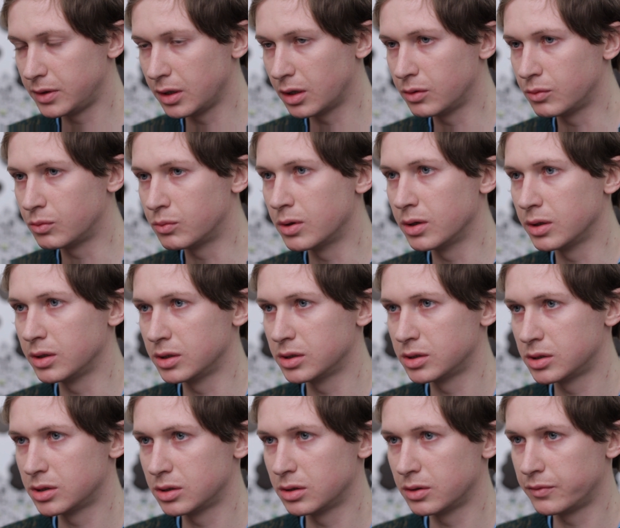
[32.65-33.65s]
The other one
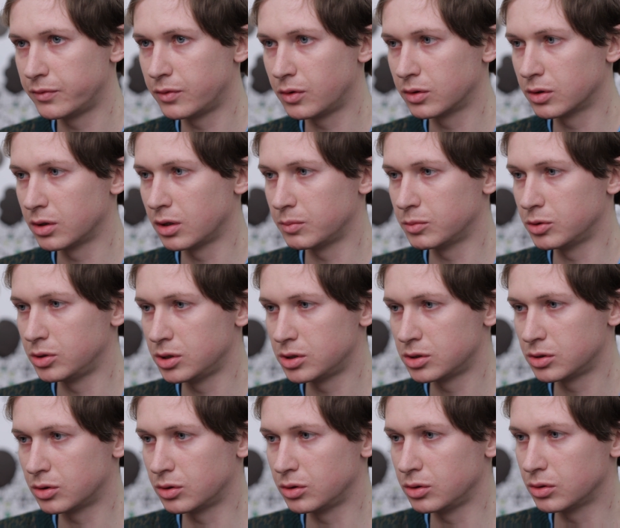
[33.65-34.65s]
is Nabo
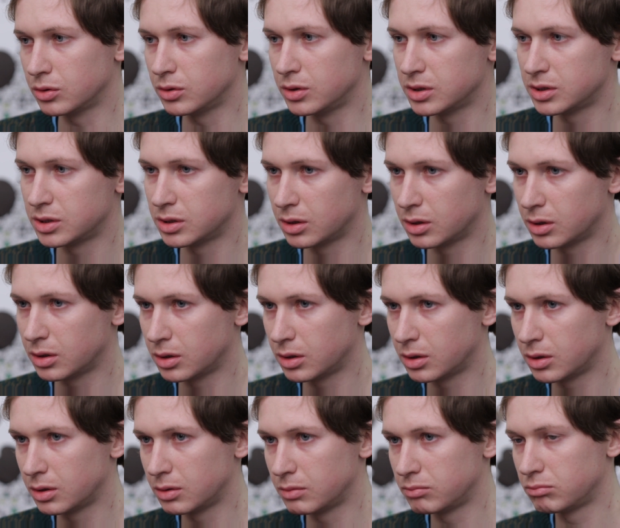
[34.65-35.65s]
Distorio, is
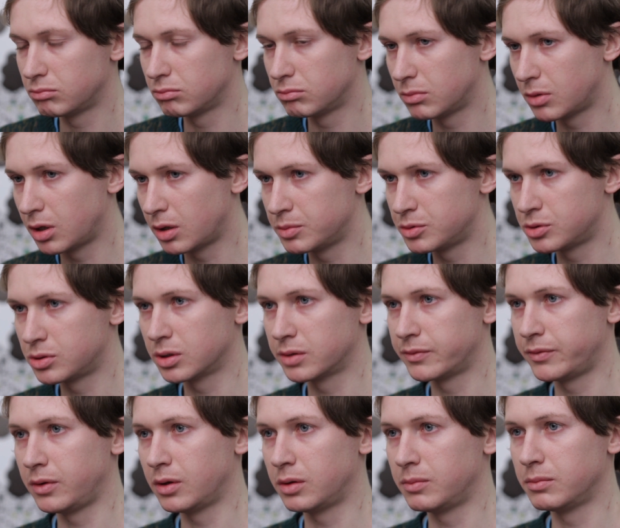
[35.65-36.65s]
a
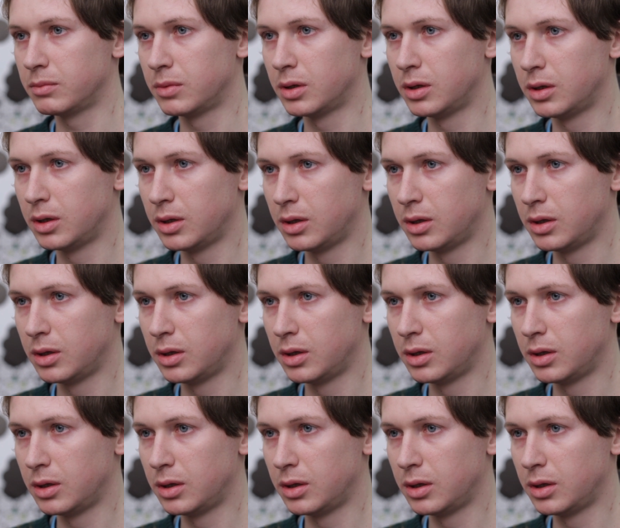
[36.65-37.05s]
abstract film